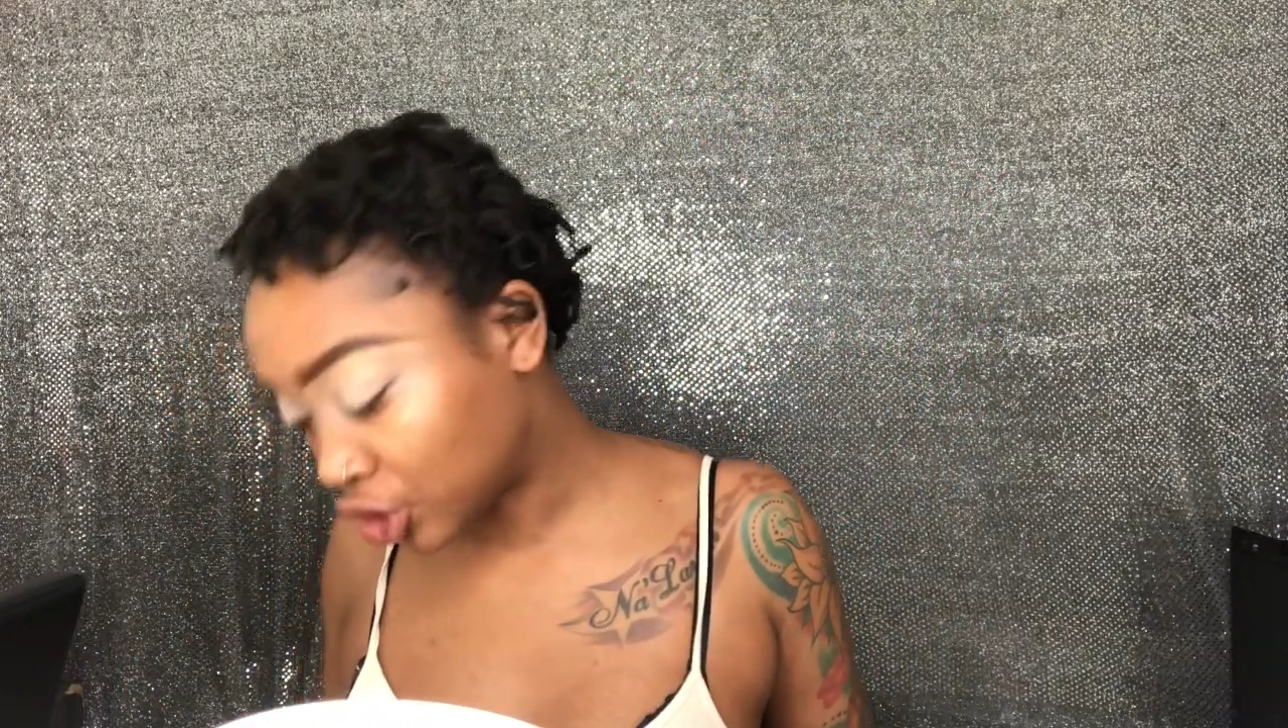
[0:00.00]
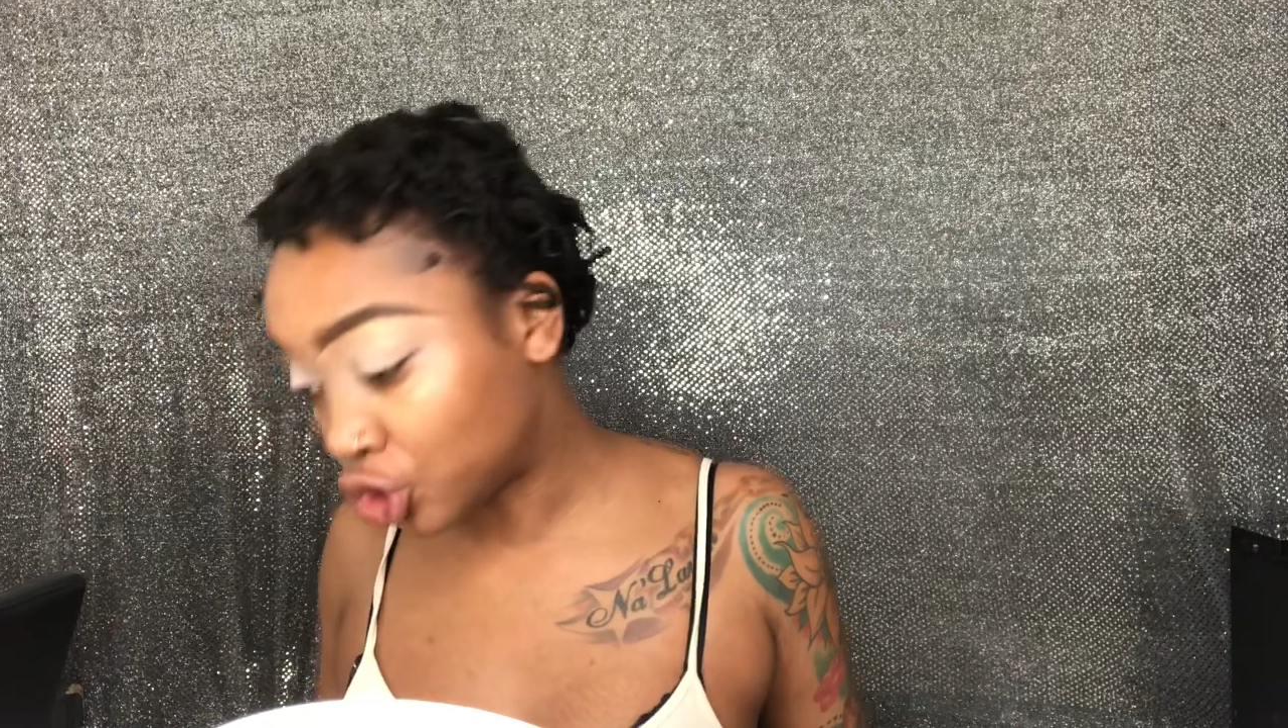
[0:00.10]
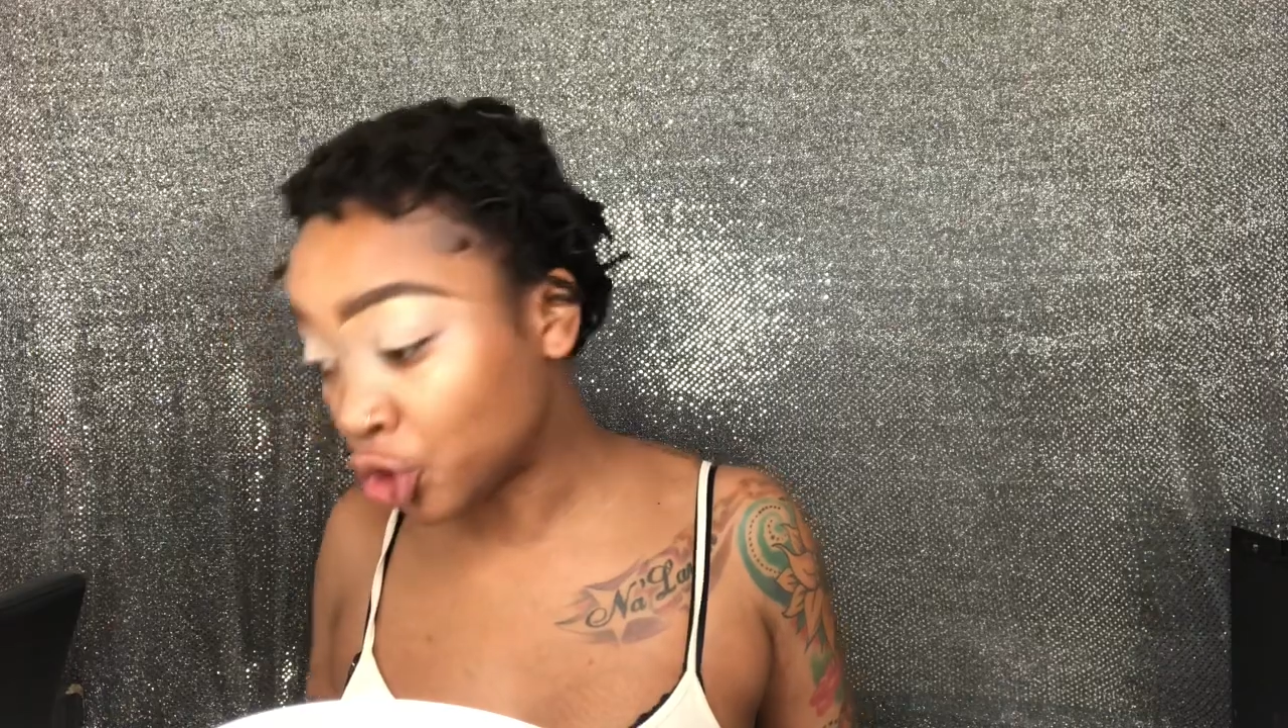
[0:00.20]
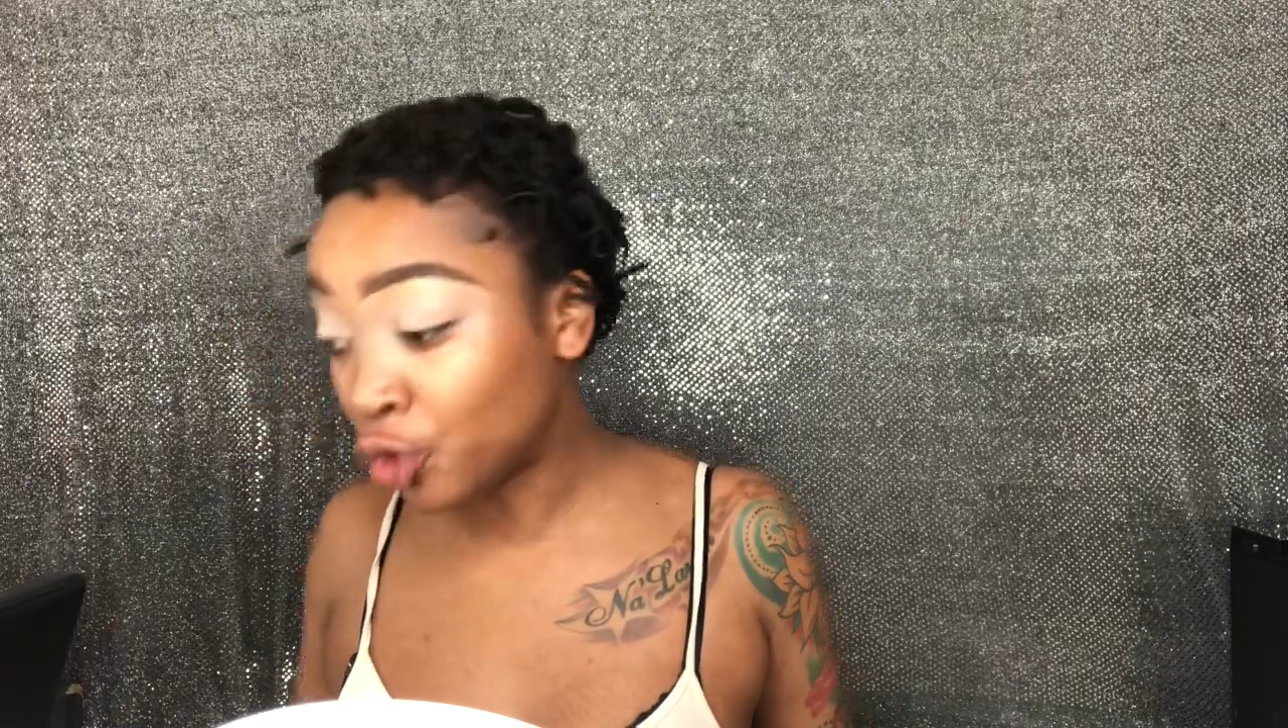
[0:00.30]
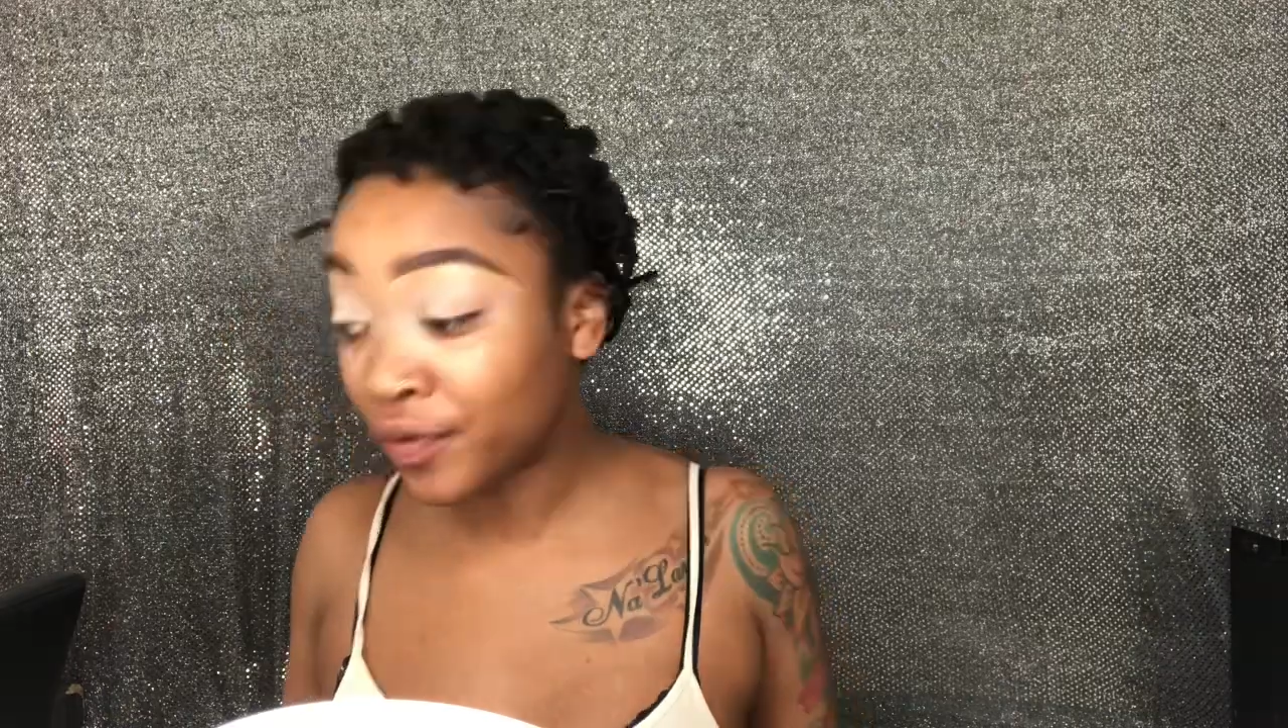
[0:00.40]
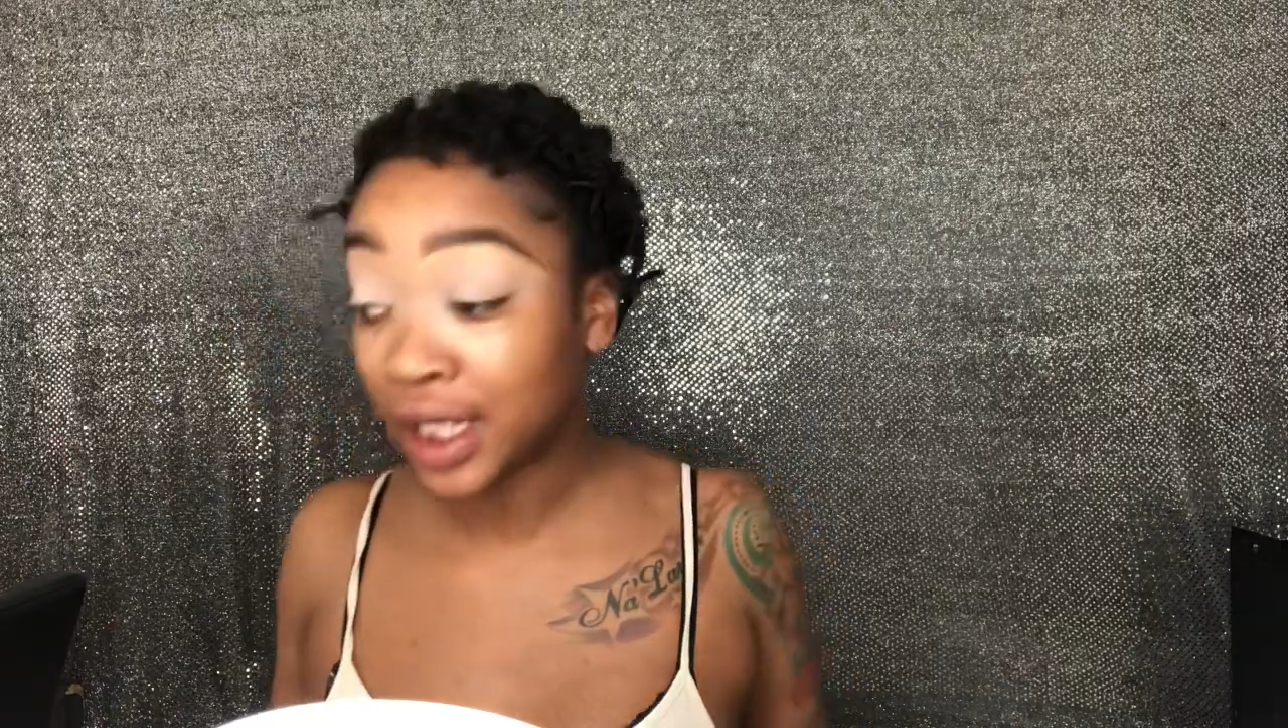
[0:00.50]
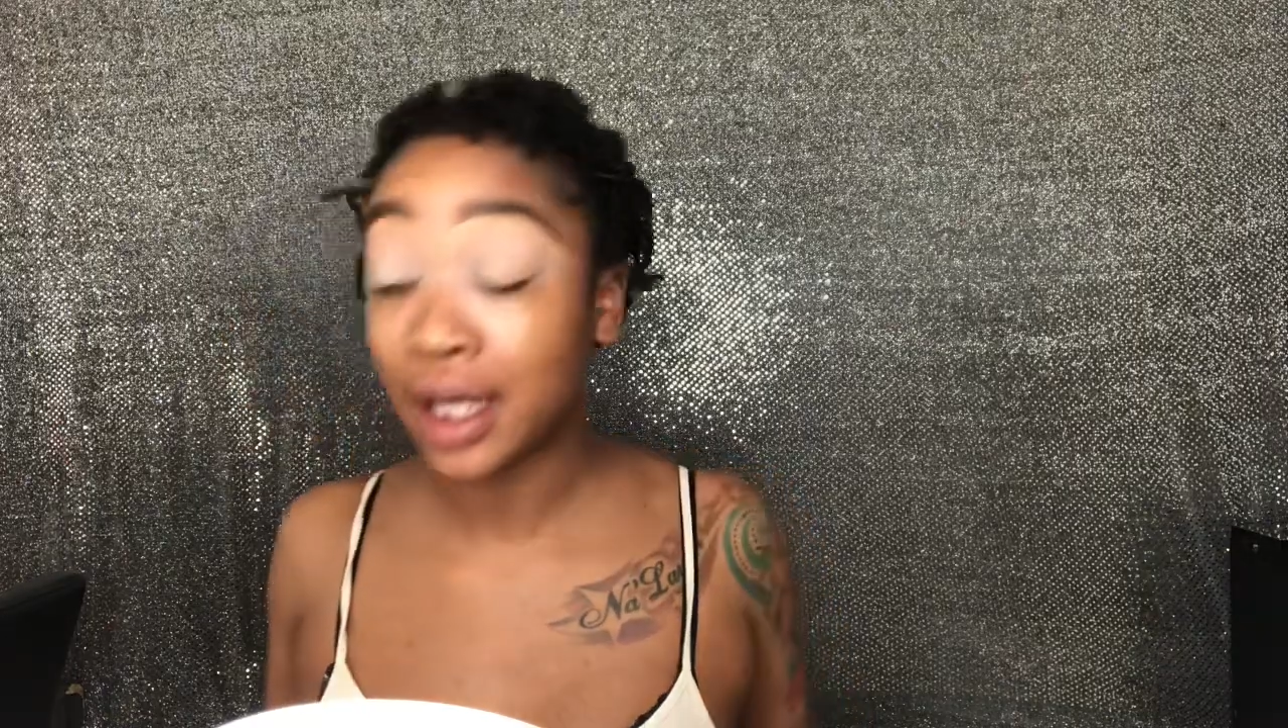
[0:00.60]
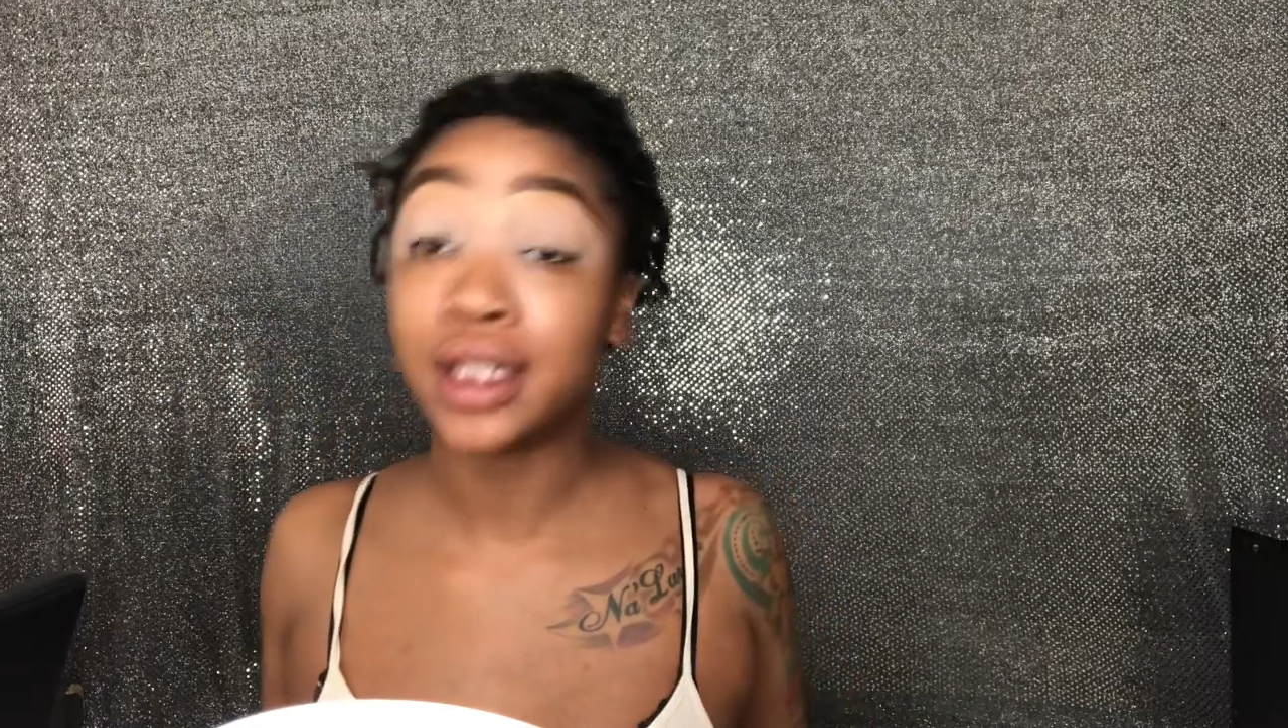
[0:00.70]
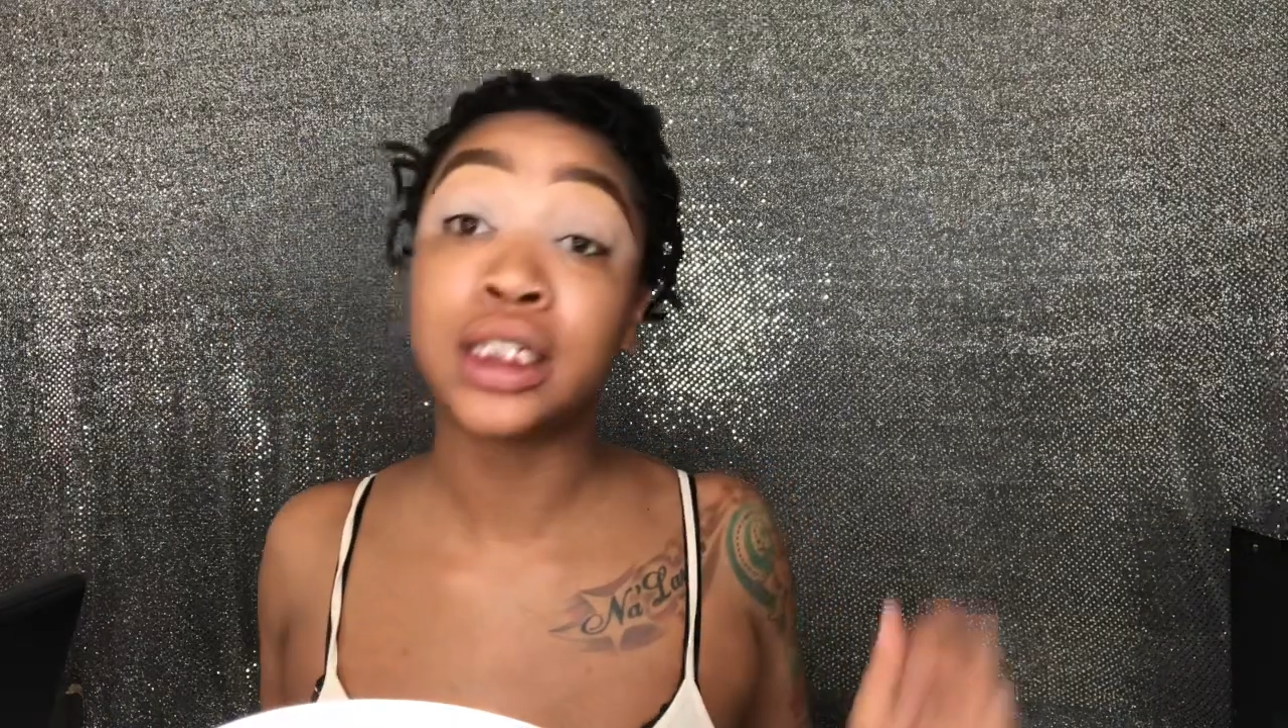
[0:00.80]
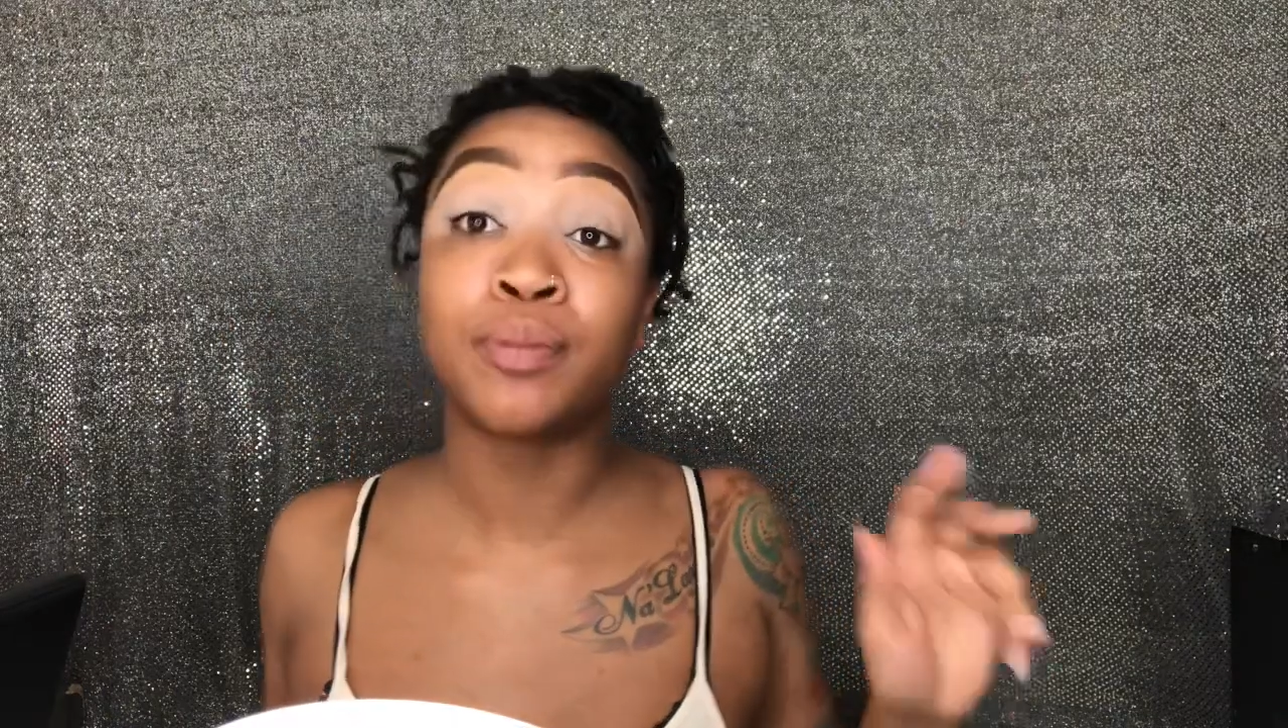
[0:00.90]

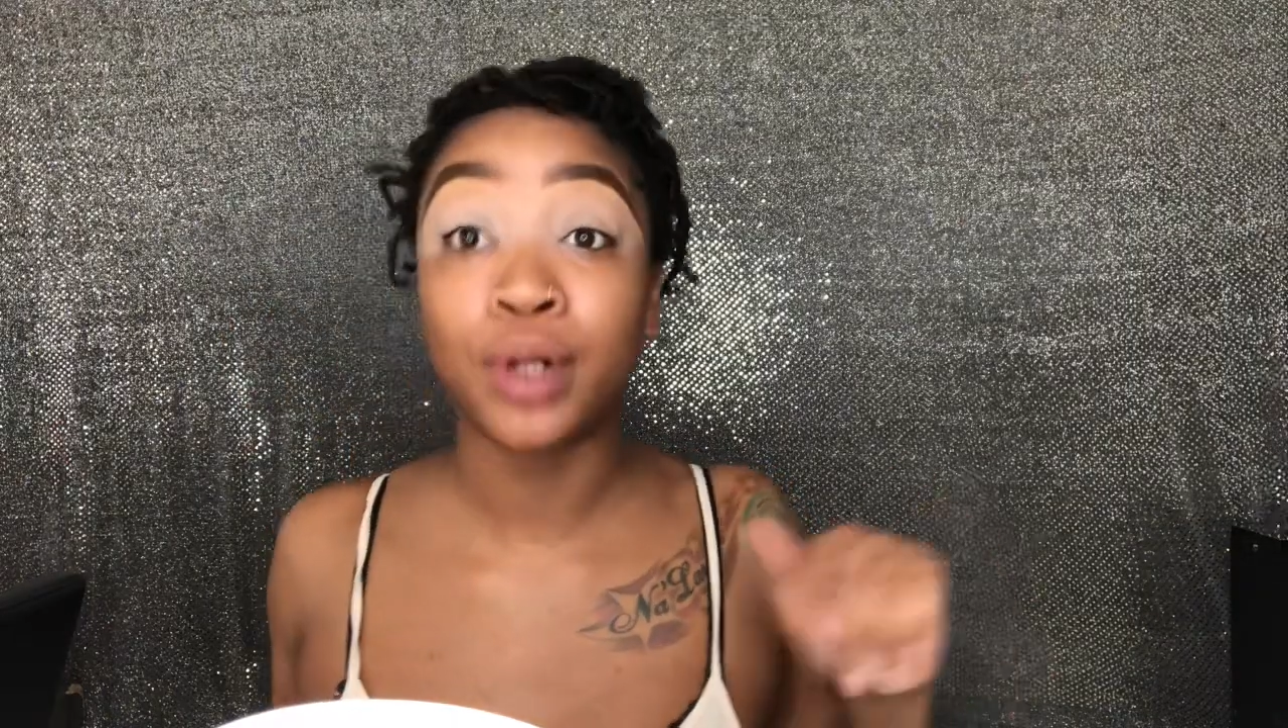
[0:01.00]
Juvia's